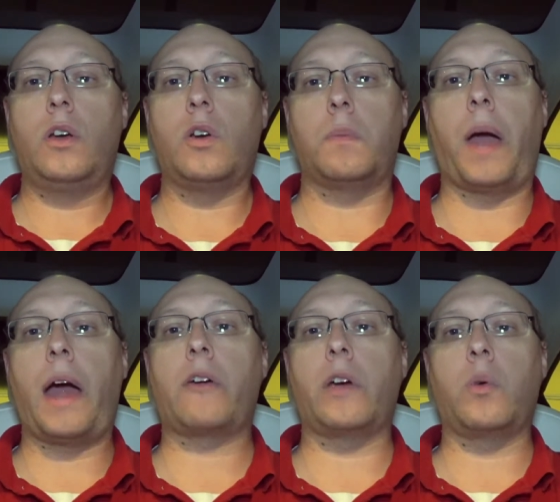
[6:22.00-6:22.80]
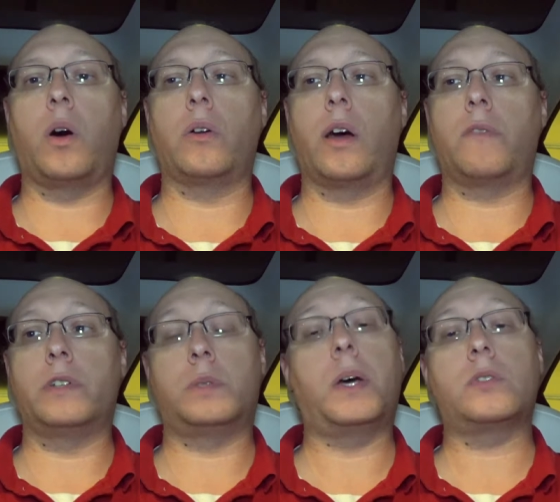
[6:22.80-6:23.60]
your battery well enough,
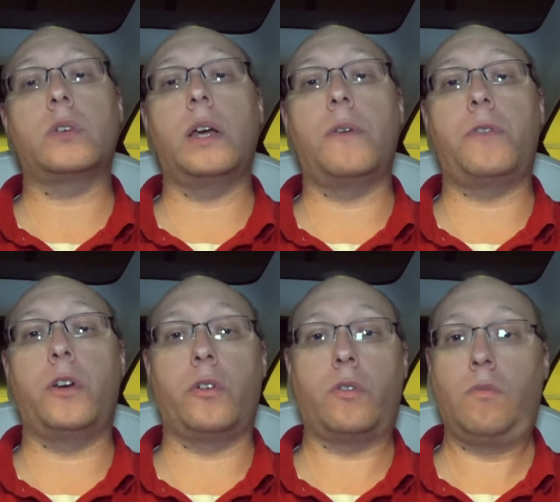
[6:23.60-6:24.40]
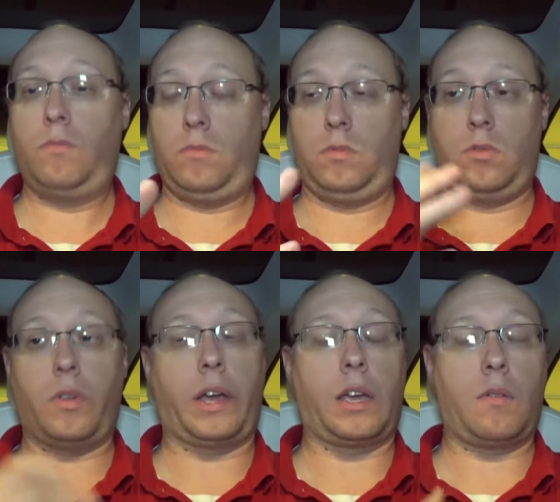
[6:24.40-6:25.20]
especially if you're
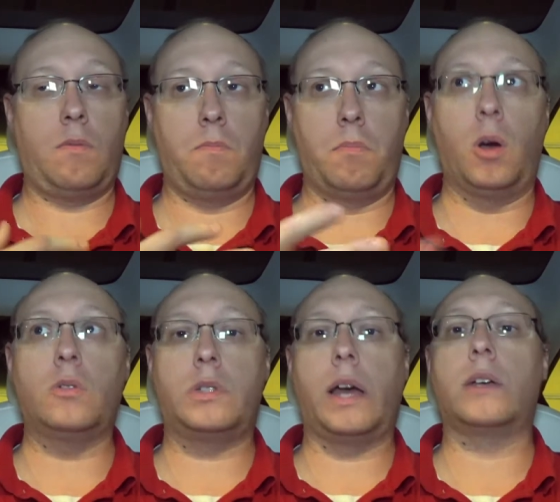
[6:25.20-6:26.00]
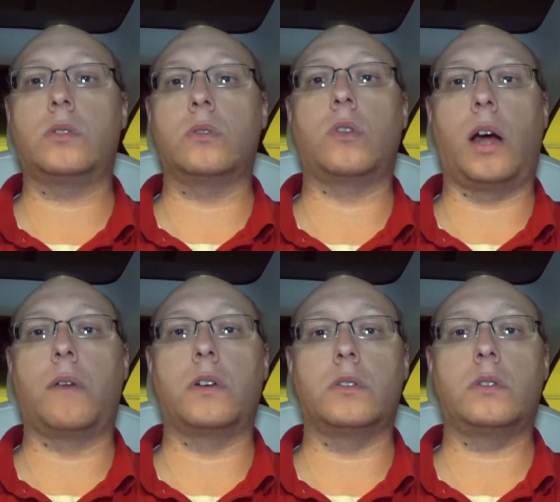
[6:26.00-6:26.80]
like most Tesla
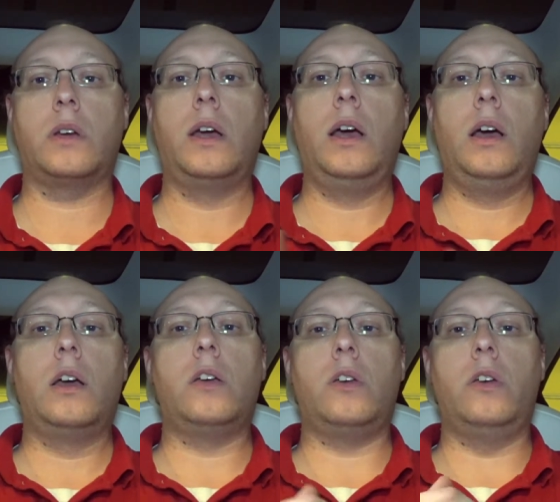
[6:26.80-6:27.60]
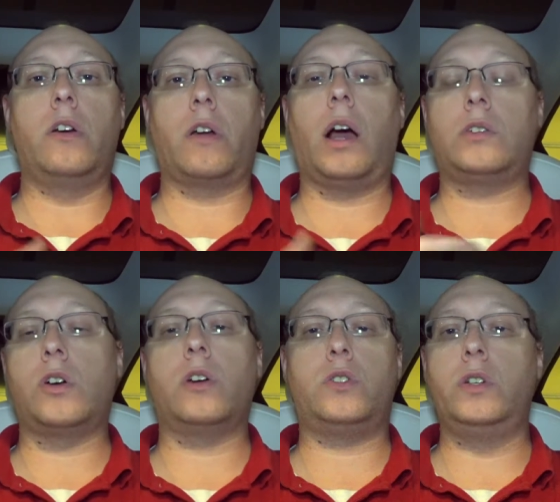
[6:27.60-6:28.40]
drivers. You're not
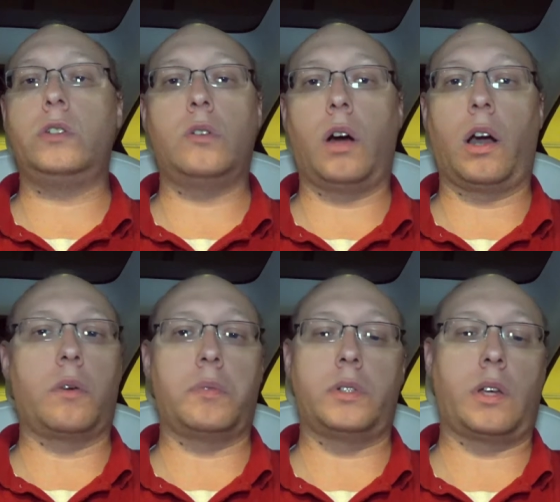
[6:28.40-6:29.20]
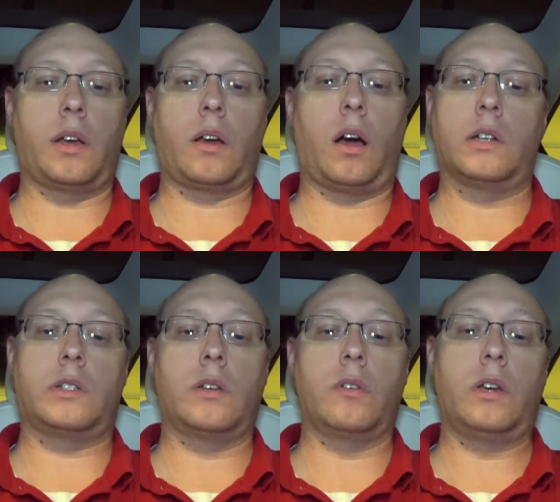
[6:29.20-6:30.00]
charging to 100%
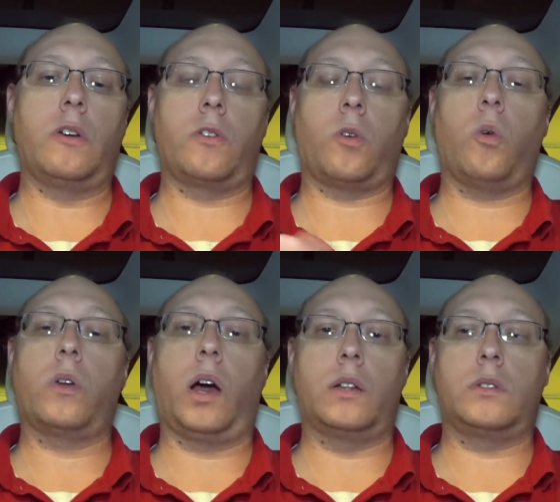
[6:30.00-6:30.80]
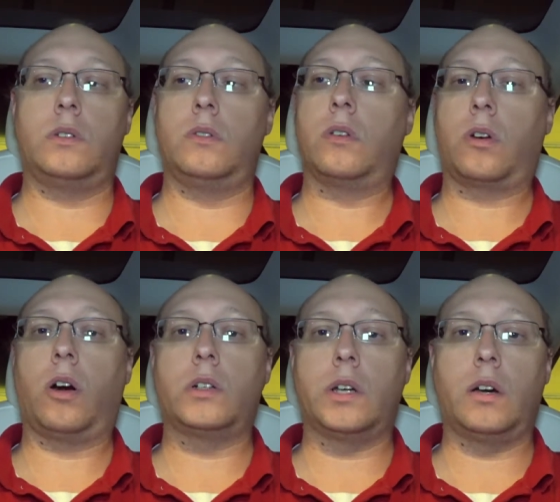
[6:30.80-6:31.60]
constantly. You're told not to. The
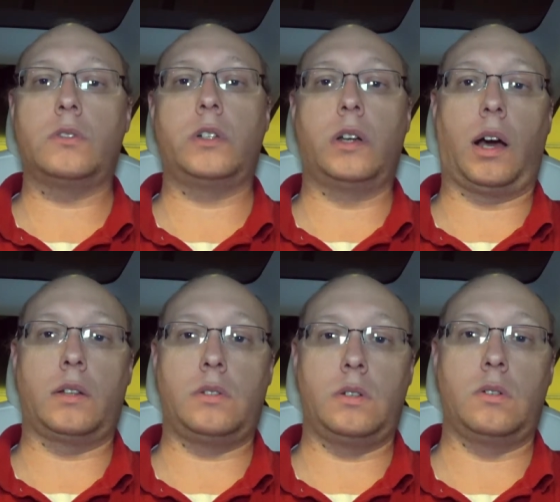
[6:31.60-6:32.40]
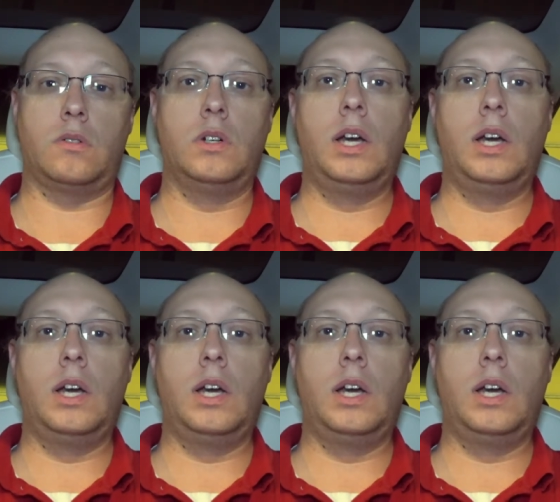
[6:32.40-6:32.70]
car tells you not to.